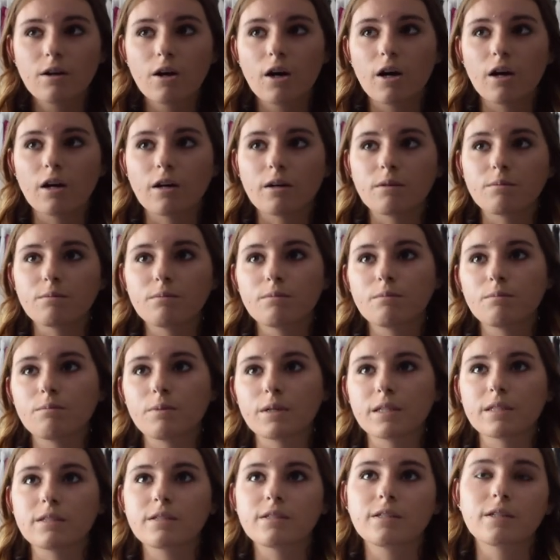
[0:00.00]

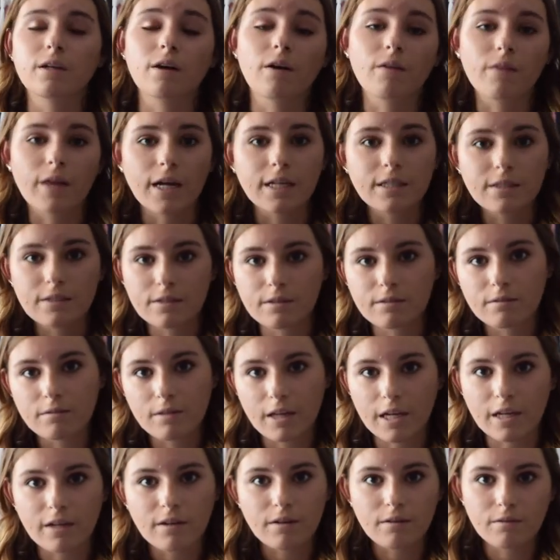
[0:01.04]
but still that's
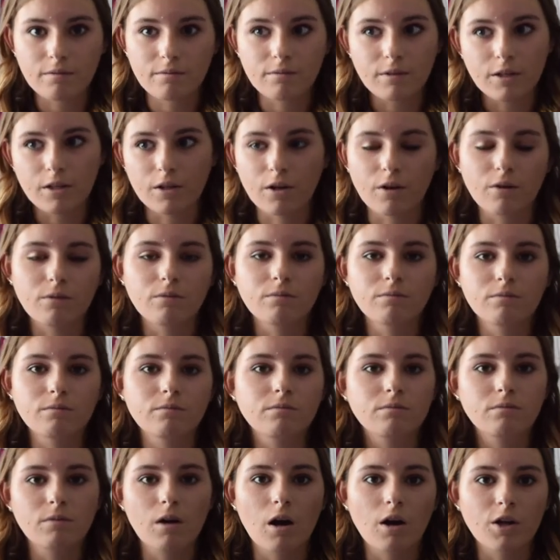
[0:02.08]
like, you know,
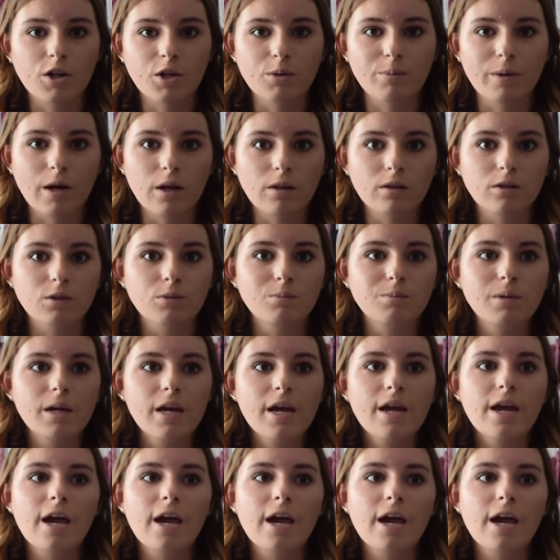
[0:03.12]
on your belt loop.